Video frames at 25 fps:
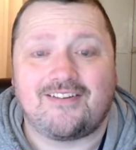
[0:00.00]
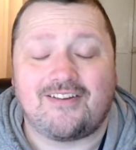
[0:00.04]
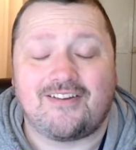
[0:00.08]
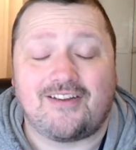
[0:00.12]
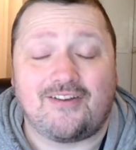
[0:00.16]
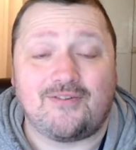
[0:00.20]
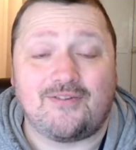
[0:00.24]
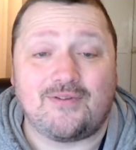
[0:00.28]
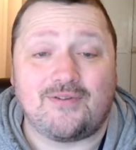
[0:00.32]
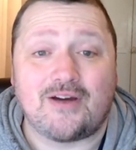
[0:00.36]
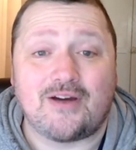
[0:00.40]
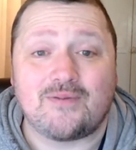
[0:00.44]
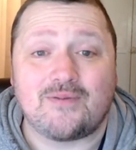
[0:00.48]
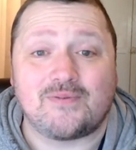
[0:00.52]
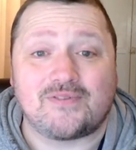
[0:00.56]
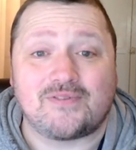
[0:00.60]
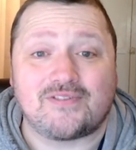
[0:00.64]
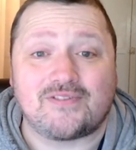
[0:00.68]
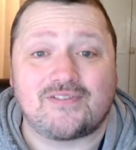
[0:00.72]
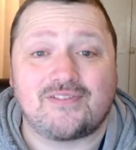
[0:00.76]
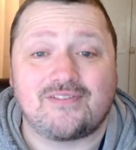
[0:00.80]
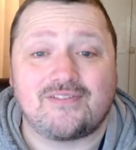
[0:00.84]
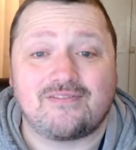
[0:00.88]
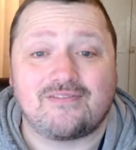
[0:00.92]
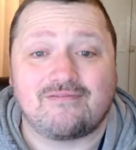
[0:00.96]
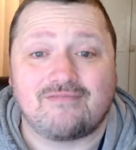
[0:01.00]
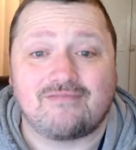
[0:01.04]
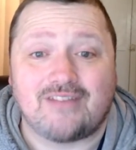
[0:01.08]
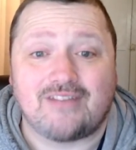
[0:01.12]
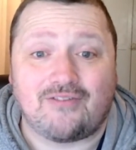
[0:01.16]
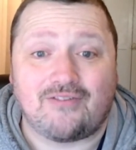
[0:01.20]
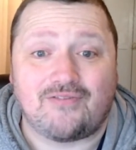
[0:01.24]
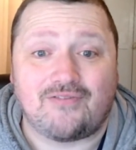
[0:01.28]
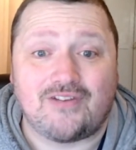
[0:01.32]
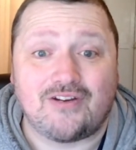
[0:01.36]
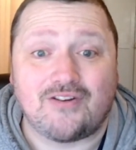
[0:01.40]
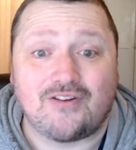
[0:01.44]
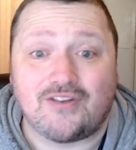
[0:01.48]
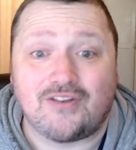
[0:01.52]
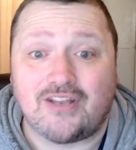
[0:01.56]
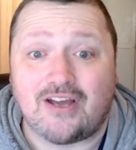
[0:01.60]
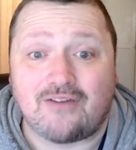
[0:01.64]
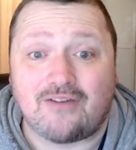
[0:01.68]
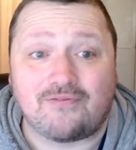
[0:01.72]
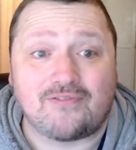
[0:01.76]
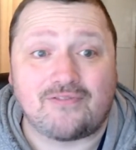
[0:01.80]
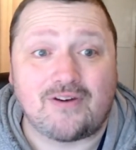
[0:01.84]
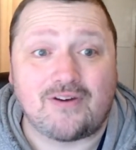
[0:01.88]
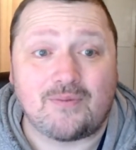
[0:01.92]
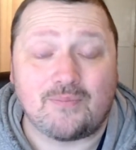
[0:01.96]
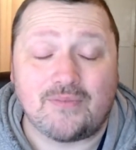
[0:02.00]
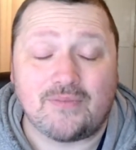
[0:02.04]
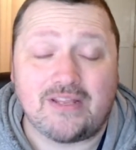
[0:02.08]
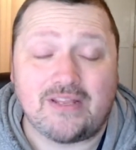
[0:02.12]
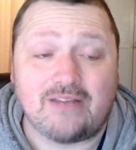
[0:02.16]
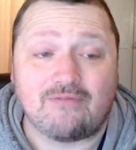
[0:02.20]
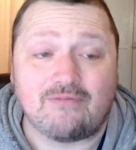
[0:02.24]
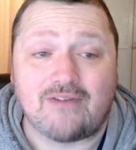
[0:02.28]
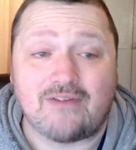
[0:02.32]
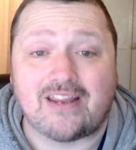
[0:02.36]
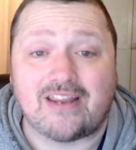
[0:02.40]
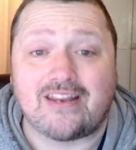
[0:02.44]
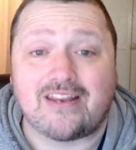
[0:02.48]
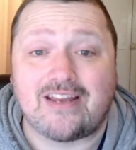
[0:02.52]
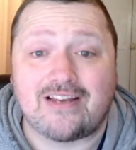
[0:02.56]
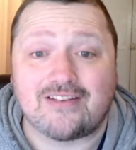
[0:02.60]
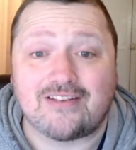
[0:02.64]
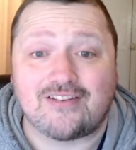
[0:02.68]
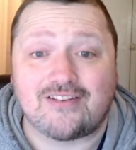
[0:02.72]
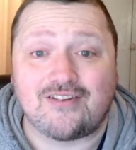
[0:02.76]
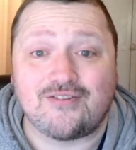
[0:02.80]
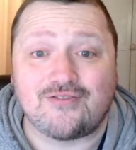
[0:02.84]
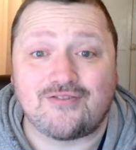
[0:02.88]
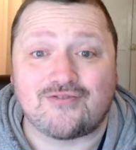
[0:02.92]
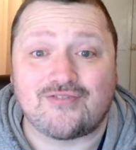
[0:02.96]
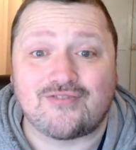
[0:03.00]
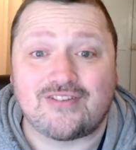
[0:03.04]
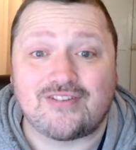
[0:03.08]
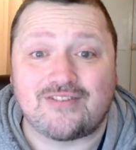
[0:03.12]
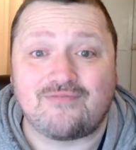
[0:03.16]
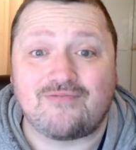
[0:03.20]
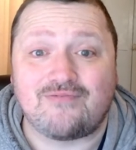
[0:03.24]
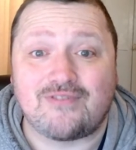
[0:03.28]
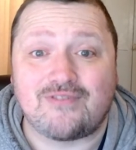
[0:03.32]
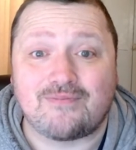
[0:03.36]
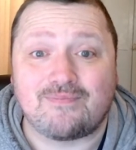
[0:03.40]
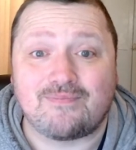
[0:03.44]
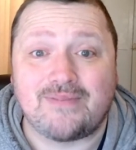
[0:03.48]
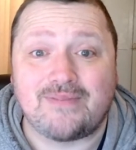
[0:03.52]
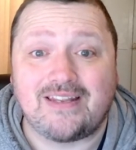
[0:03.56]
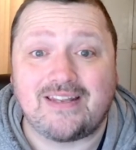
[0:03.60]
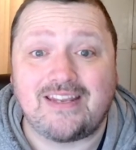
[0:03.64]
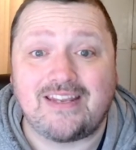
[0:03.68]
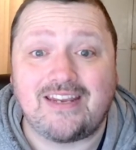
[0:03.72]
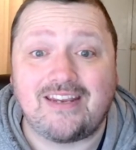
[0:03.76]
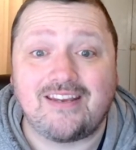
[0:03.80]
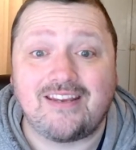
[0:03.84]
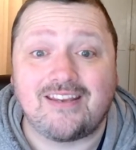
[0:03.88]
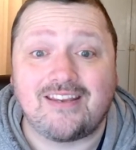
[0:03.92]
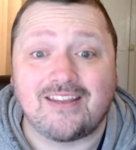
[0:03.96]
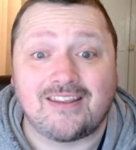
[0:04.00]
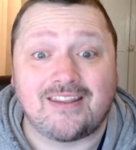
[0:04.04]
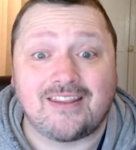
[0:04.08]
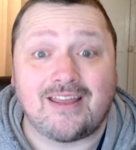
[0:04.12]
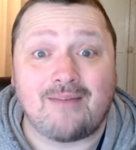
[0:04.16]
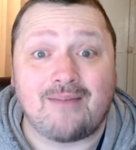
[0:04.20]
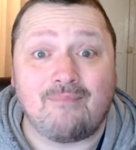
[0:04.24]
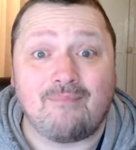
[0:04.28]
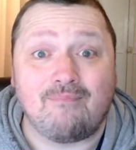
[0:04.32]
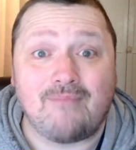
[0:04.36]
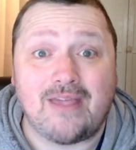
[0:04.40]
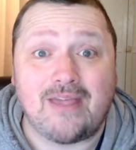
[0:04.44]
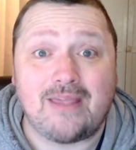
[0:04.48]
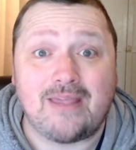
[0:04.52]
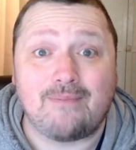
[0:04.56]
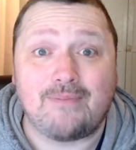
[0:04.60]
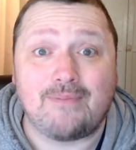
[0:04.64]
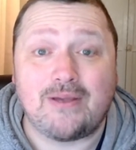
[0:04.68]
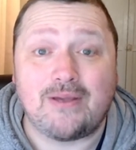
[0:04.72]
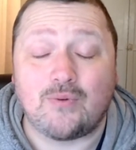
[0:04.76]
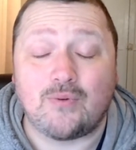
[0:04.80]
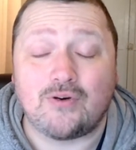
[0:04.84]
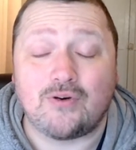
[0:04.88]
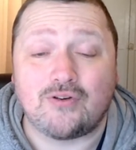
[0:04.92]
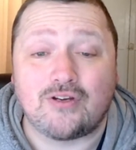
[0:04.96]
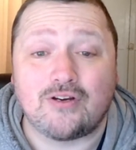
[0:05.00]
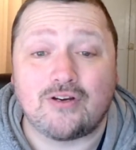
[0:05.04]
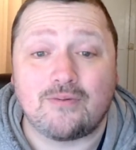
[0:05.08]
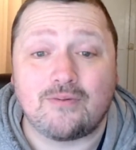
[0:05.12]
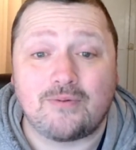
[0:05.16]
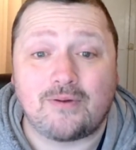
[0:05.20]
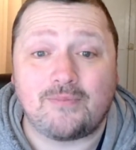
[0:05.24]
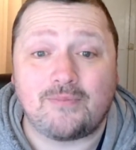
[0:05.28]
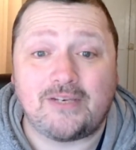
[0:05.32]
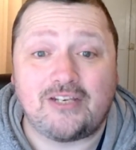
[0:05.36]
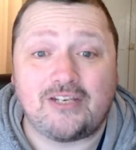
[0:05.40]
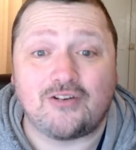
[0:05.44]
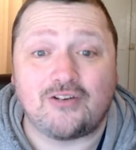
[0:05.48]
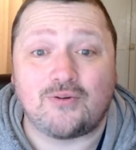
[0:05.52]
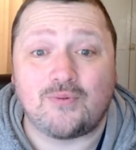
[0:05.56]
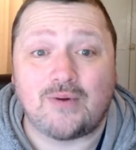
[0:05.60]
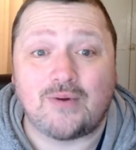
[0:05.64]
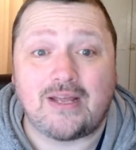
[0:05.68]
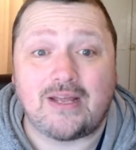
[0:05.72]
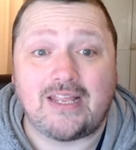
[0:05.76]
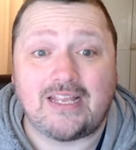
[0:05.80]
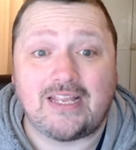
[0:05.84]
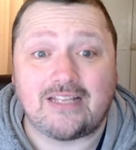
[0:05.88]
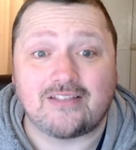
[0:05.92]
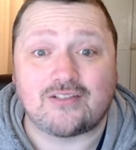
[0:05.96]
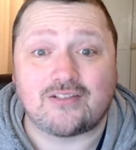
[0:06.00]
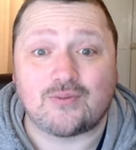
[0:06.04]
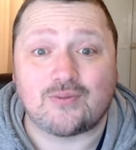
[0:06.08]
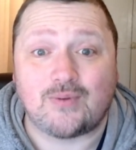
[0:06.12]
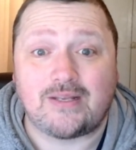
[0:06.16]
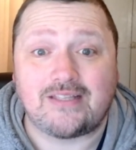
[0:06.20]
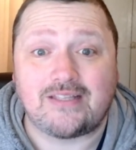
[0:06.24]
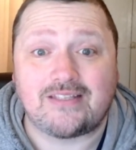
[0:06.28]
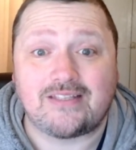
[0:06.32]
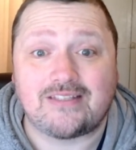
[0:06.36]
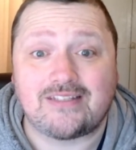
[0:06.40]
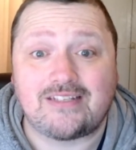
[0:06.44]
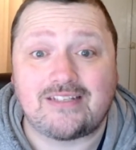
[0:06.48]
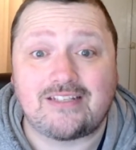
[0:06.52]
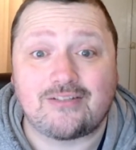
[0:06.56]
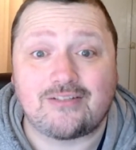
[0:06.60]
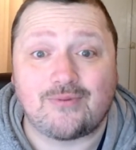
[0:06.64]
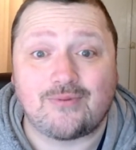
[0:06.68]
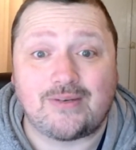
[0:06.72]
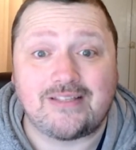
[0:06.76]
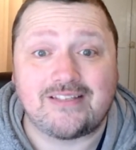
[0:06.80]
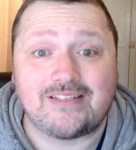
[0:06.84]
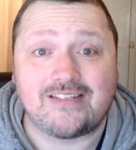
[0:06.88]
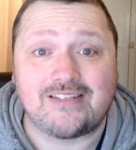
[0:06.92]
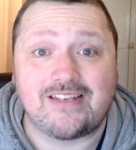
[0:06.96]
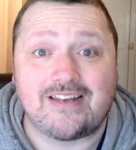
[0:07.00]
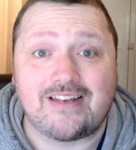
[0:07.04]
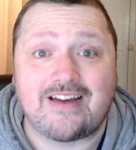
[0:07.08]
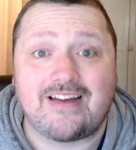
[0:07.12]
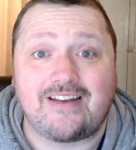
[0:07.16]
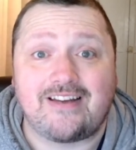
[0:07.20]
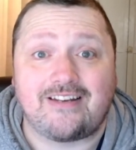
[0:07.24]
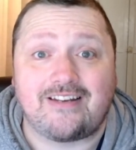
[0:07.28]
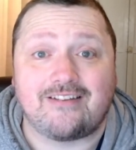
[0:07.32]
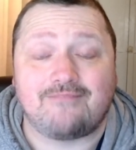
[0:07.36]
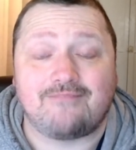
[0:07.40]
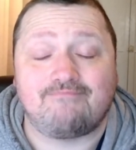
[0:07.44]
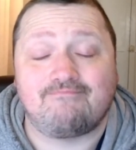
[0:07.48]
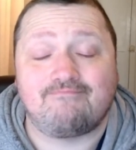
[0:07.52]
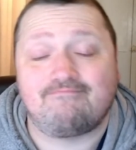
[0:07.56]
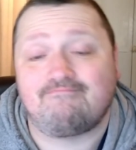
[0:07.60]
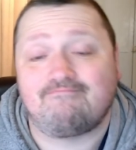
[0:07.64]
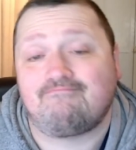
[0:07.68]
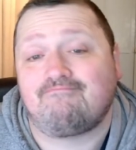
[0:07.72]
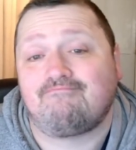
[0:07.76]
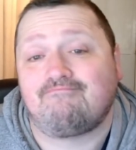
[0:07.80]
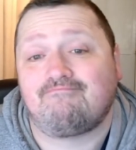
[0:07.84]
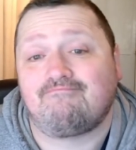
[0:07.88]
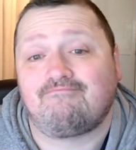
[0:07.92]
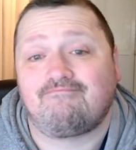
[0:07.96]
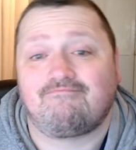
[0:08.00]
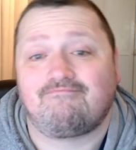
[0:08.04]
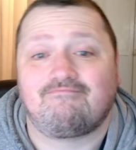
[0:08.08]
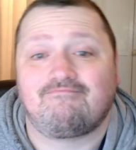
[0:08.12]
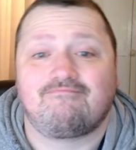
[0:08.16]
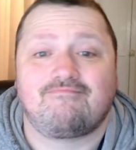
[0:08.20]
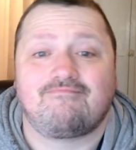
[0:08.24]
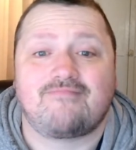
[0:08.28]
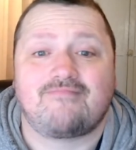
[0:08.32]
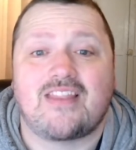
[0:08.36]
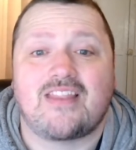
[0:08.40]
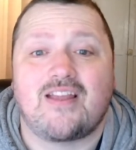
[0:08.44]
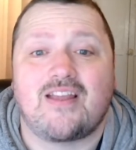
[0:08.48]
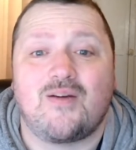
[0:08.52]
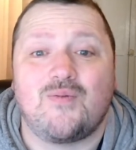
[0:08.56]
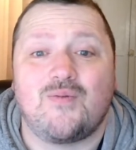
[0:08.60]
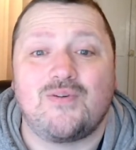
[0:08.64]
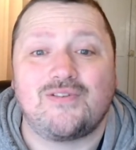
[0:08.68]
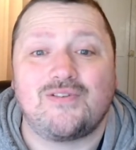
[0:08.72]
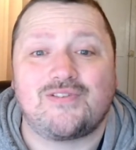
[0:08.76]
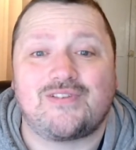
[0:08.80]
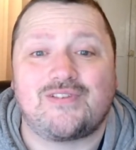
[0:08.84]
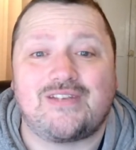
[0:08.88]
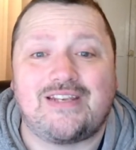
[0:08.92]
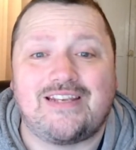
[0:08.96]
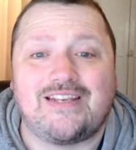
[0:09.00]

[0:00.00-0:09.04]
Who knows? If you're not from the recognised countries in rugby league, there may be a World Cup coming your way in twenty twenty-nine. We'll see.